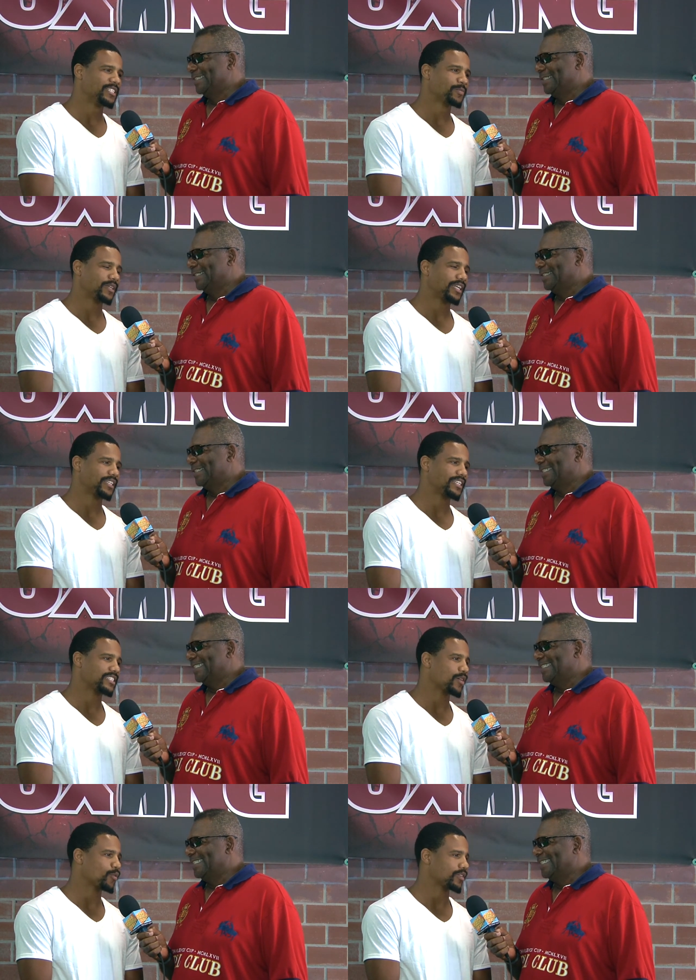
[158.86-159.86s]
Speaker 1: just put it like this. I
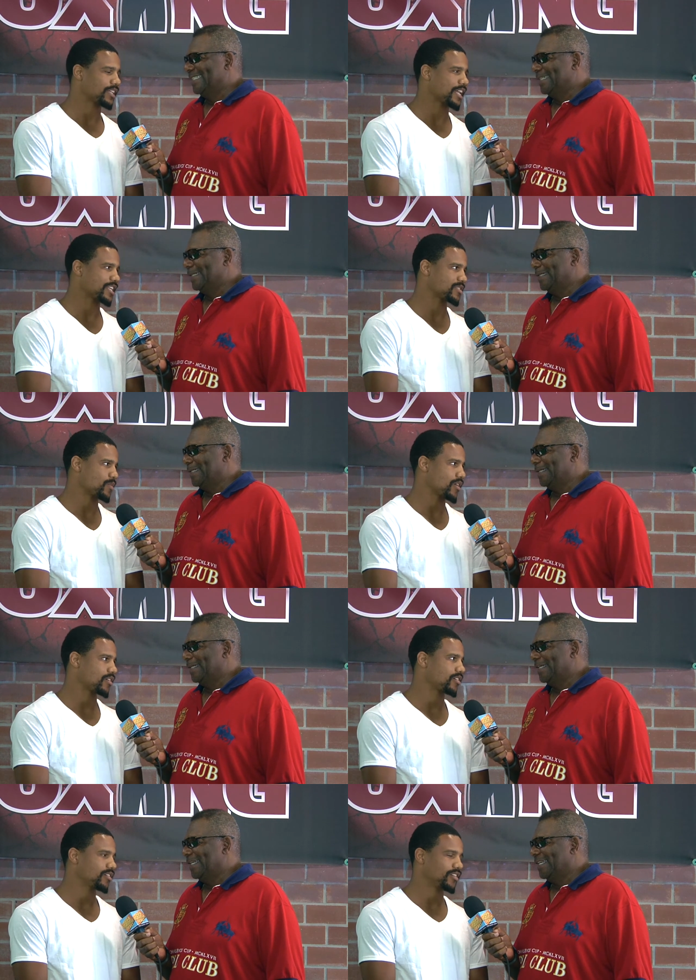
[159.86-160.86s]
worked a lot
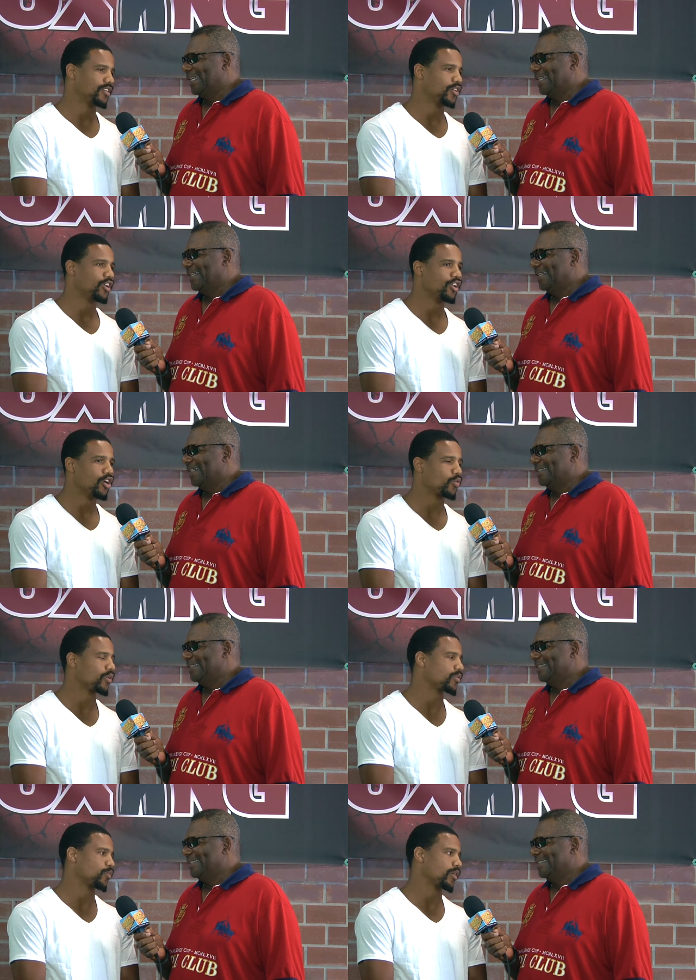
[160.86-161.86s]
smarter. You know, along
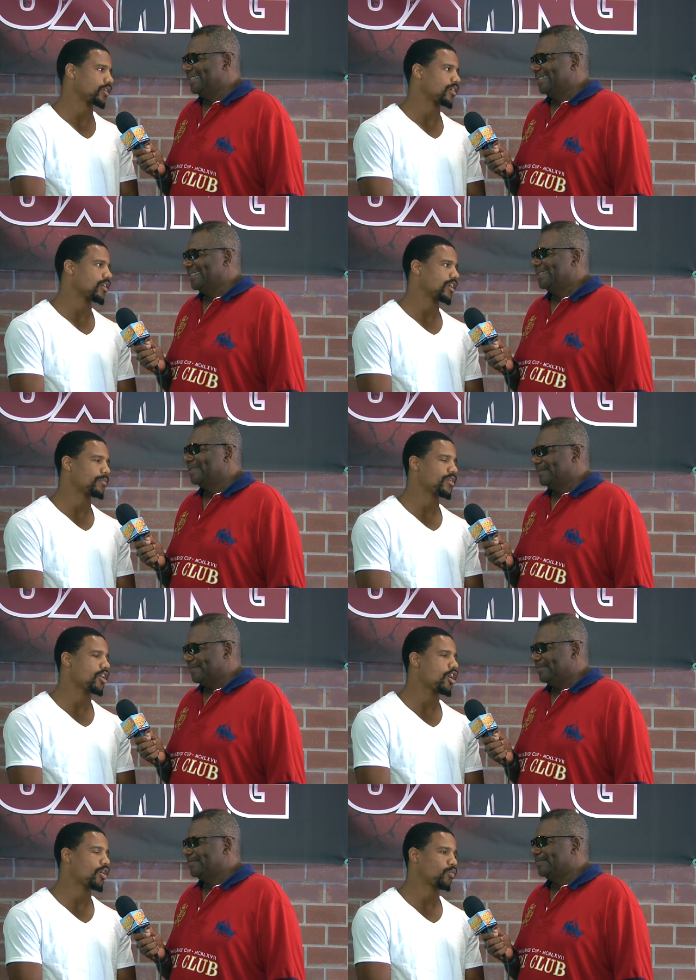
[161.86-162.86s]
with working hard, I'm a
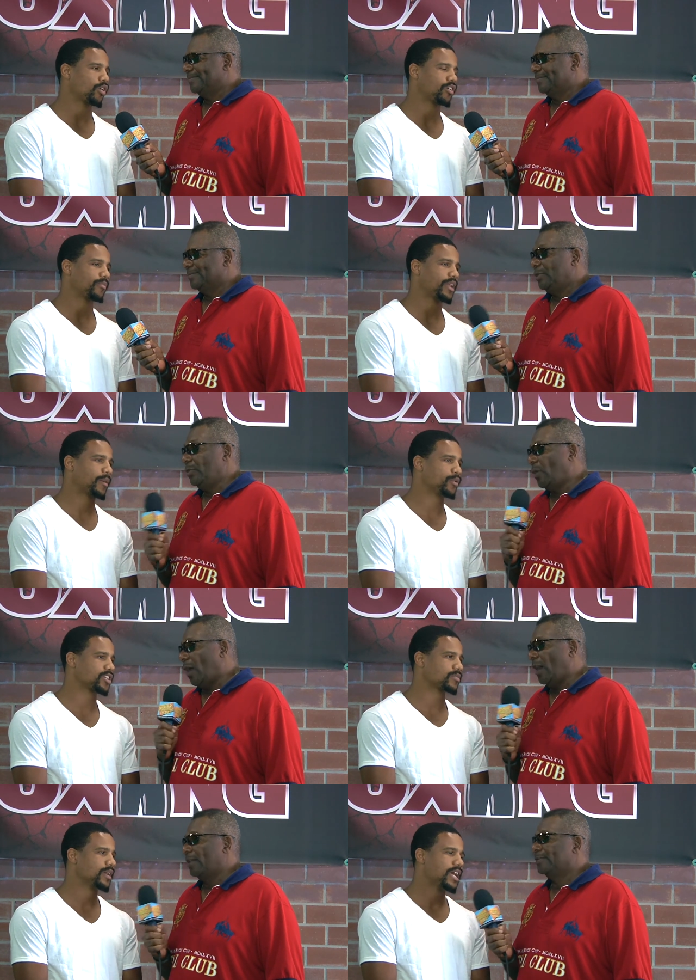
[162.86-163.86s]
hard worker, man. You I,
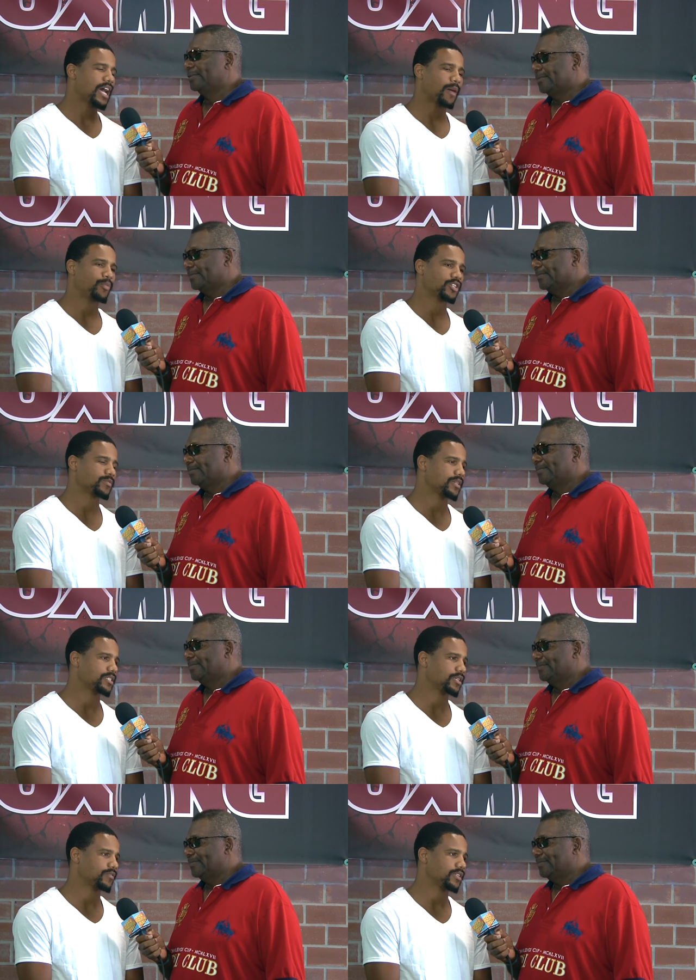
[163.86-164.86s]
are. I push
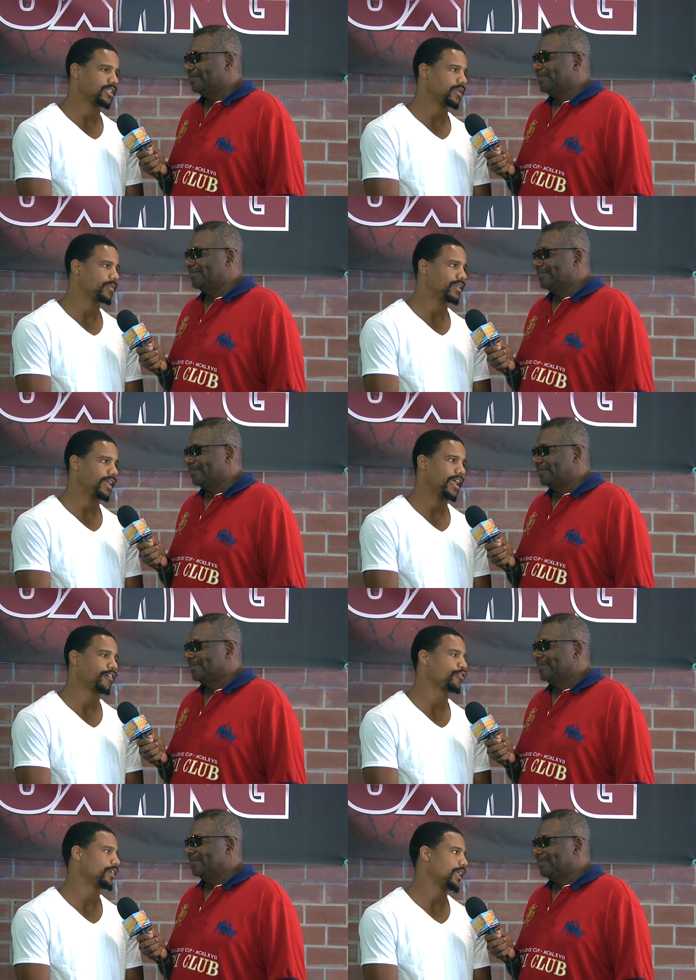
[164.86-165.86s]
myself to the limit
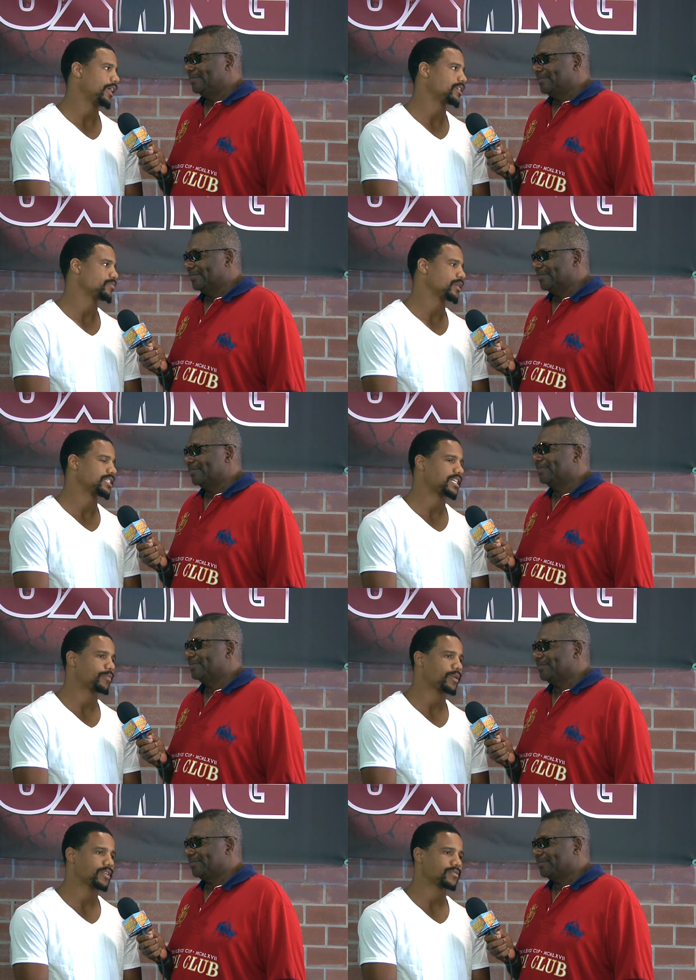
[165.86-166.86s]
every day as much as I
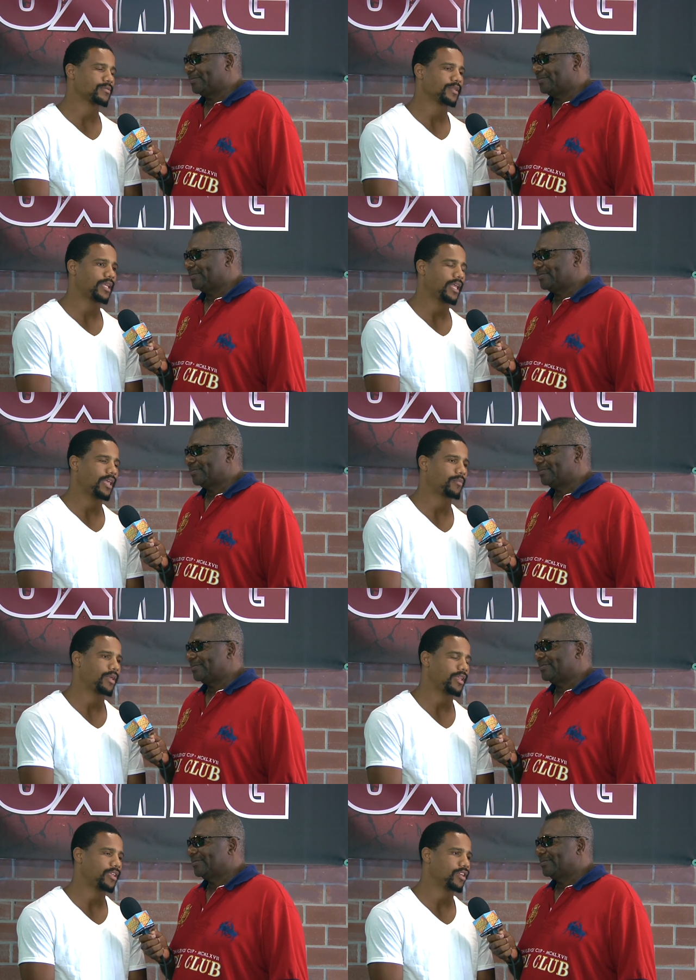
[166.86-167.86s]
possibly can,
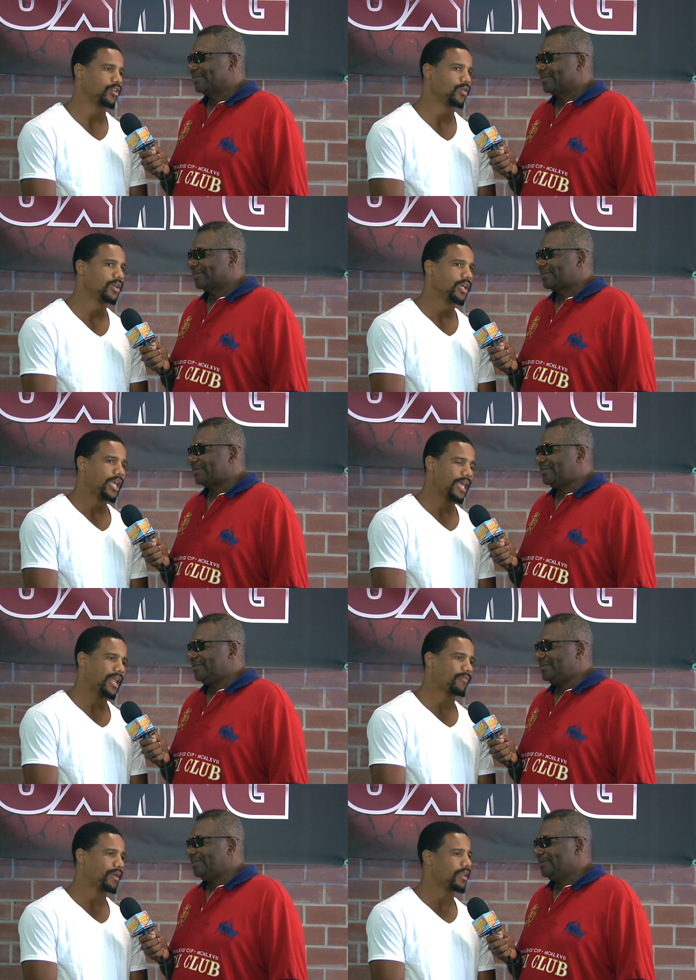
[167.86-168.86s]
man. You know, and I
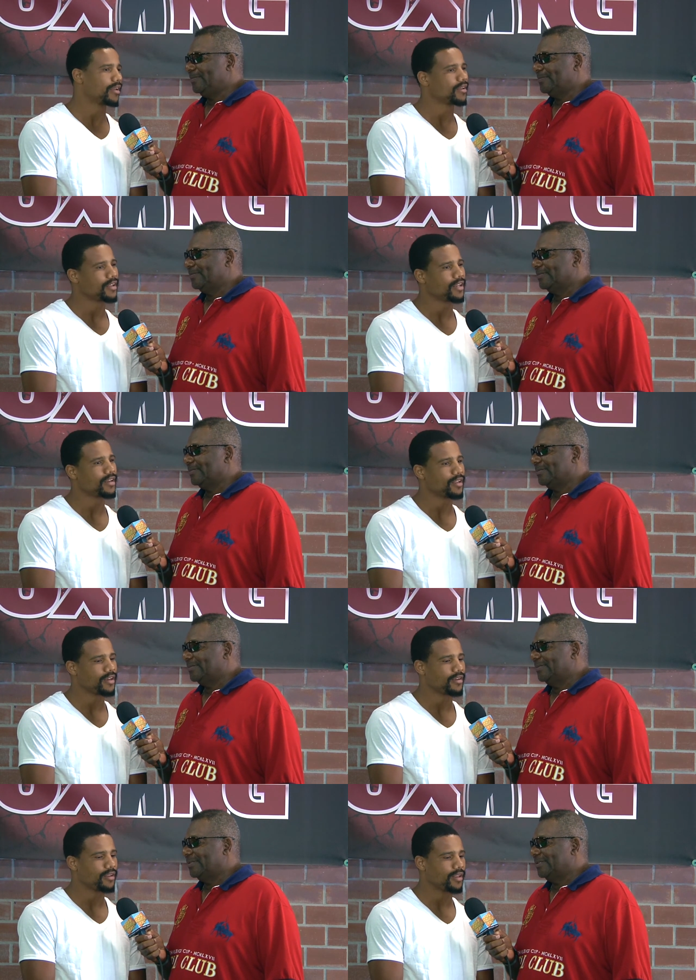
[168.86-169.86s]
made it in
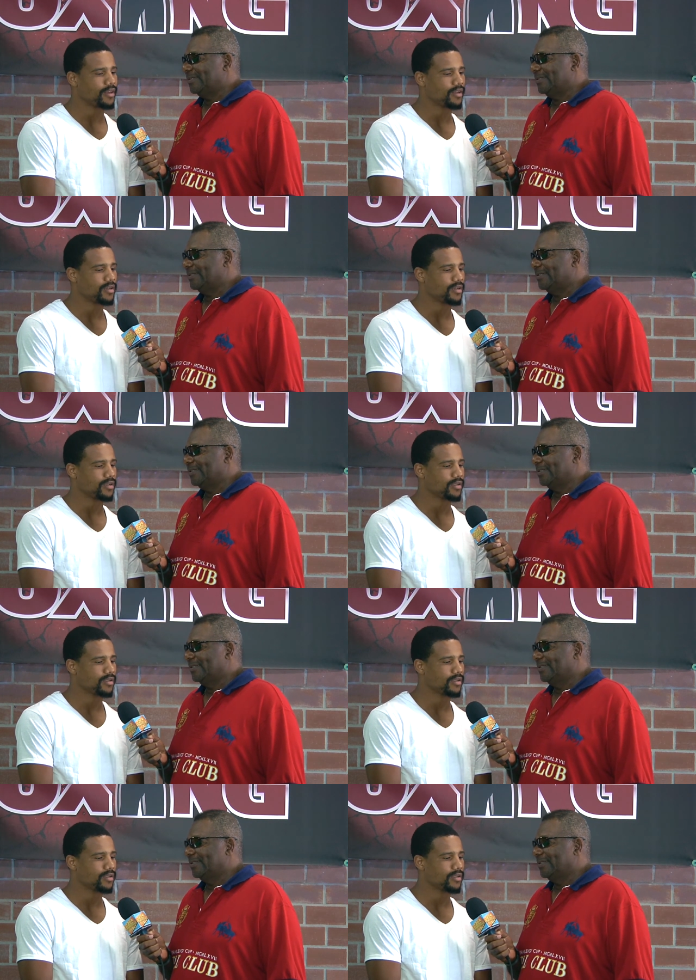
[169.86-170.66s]
in in uh